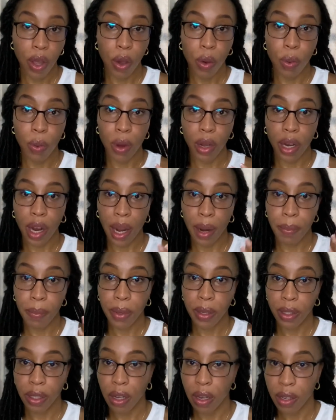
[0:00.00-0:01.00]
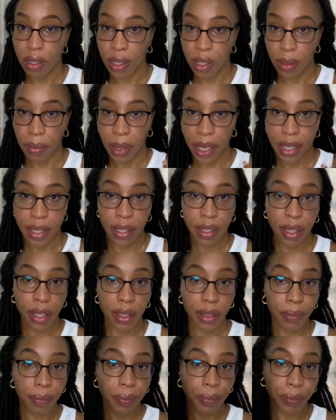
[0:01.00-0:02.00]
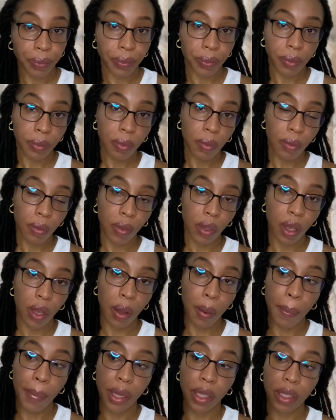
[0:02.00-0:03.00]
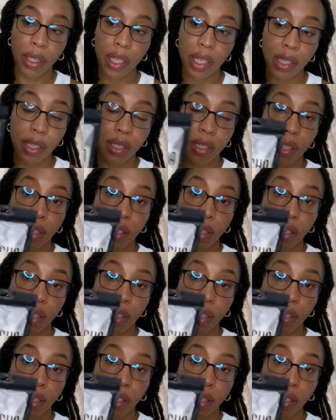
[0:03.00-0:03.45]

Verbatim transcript: what i put onto my skin but this